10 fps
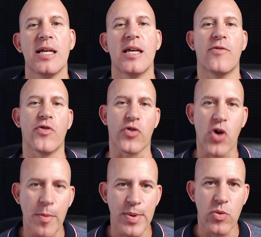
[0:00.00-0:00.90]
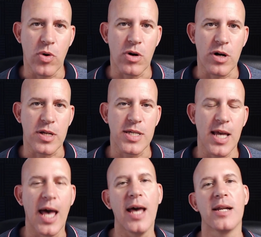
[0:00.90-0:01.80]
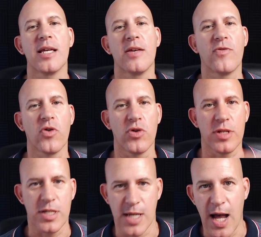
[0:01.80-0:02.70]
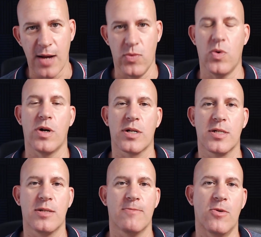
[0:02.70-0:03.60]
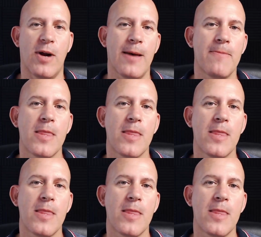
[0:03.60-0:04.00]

if your copy works and if your design works, all right?